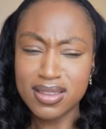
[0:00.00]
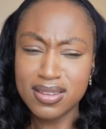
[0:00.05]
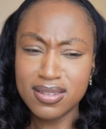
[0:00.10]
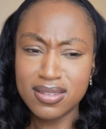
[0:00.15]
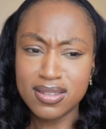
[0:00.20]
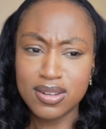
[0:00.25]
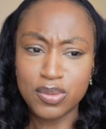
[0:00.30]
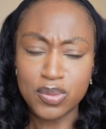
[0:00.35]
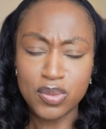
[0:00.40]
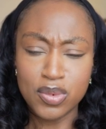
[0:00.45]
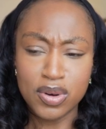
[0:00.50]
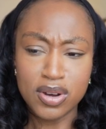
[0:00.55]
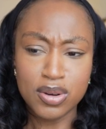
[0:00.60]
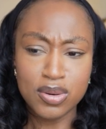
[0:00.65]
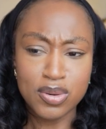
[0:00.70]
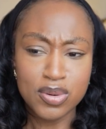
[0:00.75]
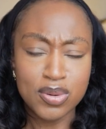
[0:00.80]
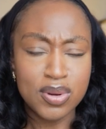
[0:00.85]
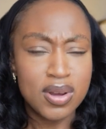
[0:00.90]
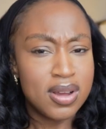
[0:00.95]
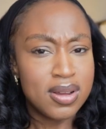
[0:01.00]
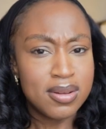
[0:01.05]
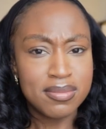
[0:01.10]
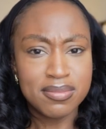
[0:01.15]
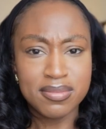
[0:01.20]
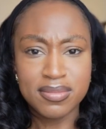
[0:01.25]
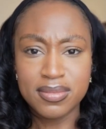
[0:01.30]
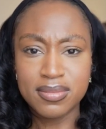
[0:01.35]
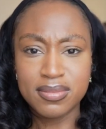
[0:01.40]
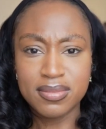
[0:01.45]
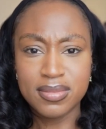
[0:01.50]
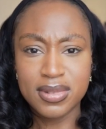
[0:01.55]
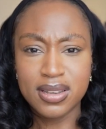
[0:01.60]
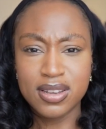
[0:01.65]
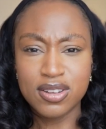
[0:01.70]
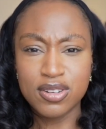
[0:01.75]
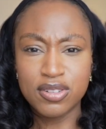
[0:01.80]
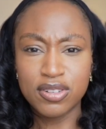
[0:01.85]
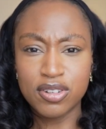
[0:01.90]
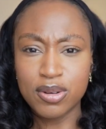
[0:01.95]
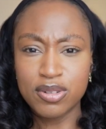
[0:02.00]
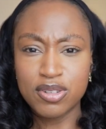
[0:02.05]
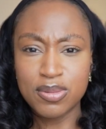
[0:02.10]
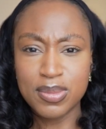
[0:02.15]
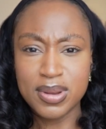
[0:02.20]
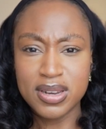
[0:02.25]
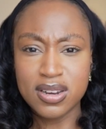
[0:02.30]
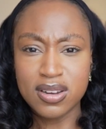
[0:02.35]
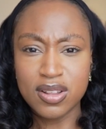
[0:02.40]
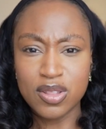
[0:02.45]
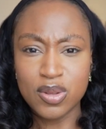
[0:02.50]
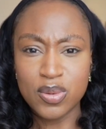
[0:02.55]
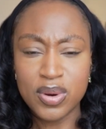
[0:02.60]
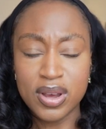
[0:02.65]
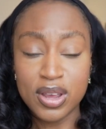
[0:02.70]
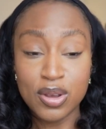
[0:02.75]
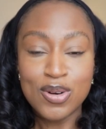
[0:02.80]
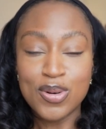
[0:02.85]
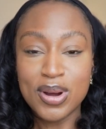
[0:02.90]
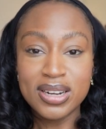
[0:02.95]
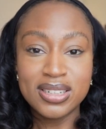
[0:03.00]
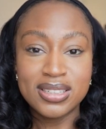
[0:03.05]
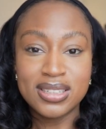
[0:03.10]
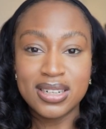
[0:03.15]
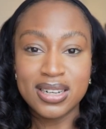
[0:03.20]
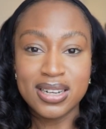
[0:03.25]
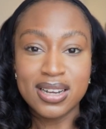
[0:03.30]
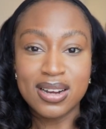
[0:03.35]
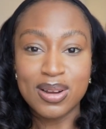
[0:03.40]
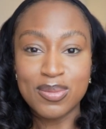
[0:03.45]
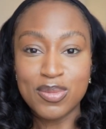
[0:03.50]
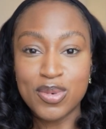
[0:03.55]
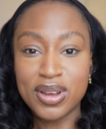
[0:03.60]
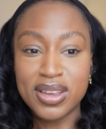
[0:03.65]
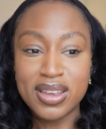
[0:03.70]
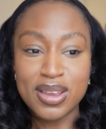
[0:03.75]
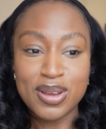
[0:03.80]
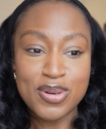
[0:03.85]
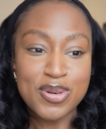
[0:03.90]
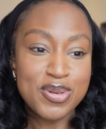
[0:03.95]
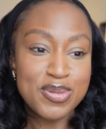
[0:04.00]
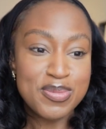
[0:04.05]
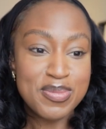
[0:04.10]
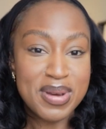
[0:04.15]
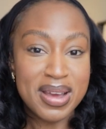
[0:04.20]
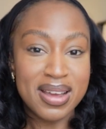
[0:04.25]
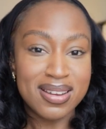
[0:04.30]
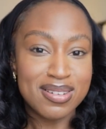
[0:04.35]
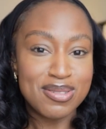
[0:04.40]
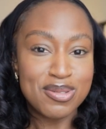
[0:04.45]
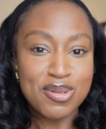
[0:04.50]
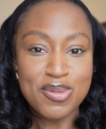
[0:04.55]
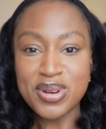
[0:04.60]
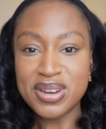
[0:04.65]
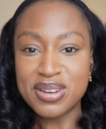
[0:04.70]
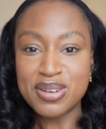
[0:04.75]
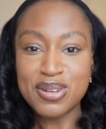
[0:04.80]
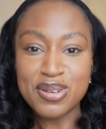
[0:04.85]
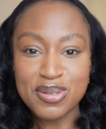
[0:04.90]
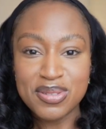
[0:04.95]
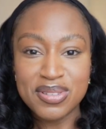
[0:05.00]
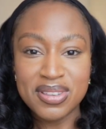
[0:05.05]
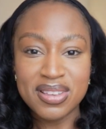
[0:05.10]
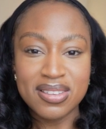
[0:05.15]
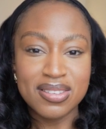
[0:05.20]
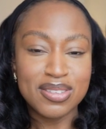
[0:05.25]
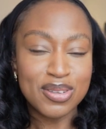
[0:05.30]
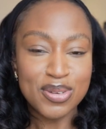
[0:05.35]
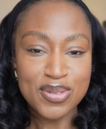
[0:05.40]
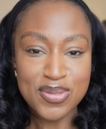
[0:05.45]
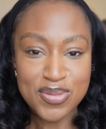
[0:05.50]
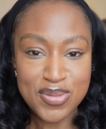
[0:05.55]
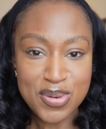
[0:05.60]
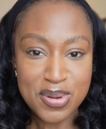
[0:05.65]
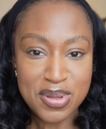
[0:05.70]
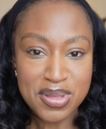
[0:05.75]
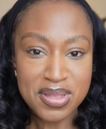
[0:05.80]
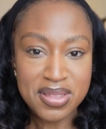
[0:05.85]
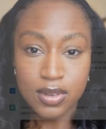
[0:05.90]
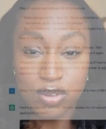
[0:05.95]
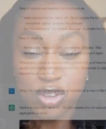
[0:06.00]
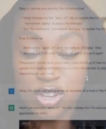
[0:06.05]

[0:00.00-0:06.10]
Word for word: this didn't work, or mm, can you show it to me in another way? Or actually, I'm working on Mac, not Windows, and so forth. You